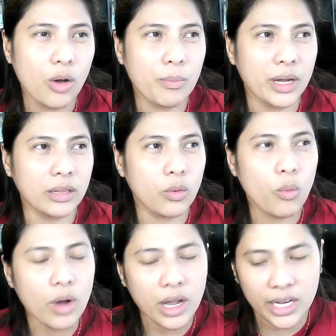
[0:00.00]
but
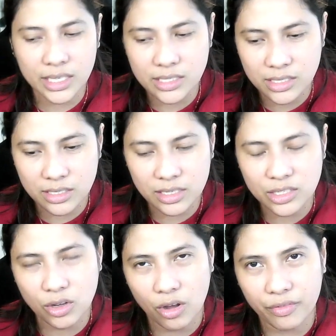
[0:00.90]
once this
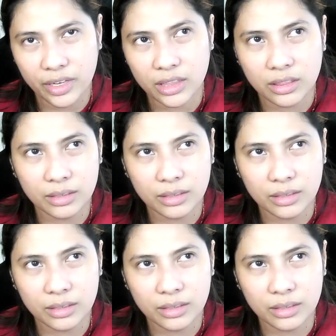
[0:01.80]
COVID